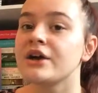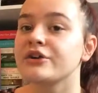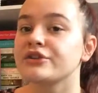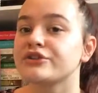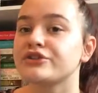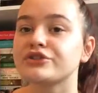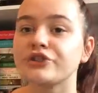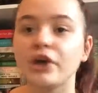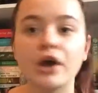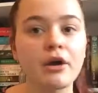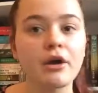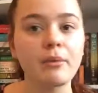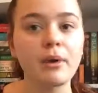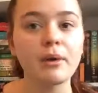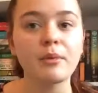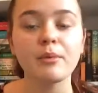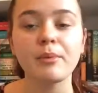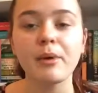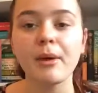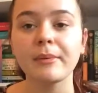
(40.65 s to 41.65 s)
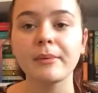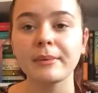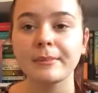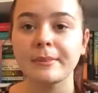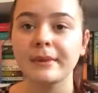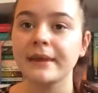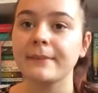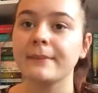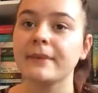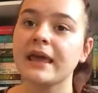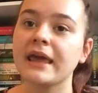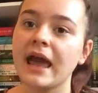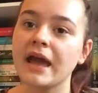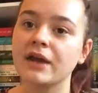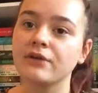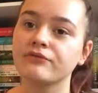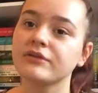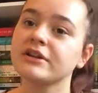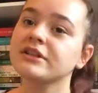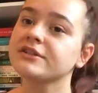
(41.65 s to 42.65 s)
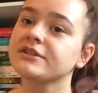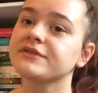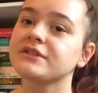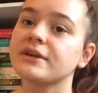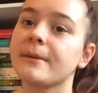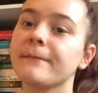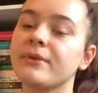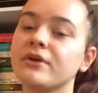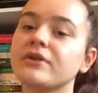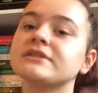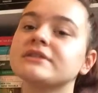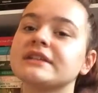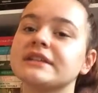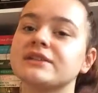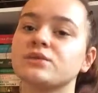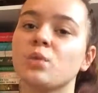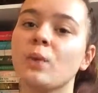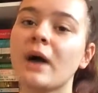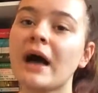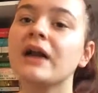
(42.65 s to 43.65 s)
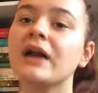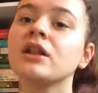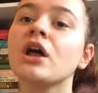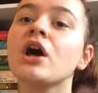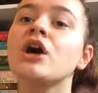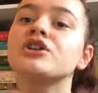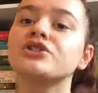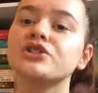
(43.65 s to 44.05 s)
So I will probably be getting rid of some books as well.